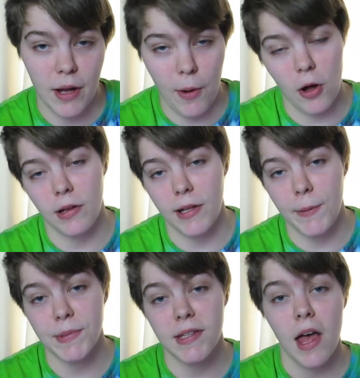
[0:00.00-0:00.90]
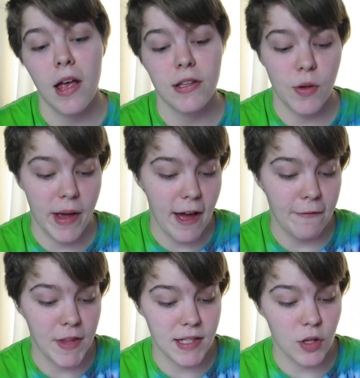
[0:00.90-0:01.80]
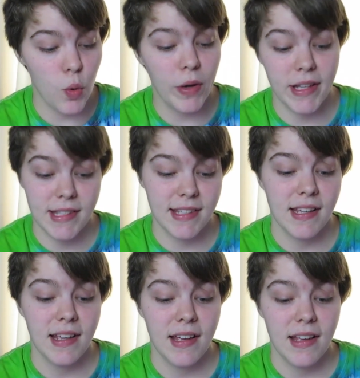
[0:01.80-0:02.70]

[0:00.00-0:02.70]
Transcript: apocalypse. So I have this quiz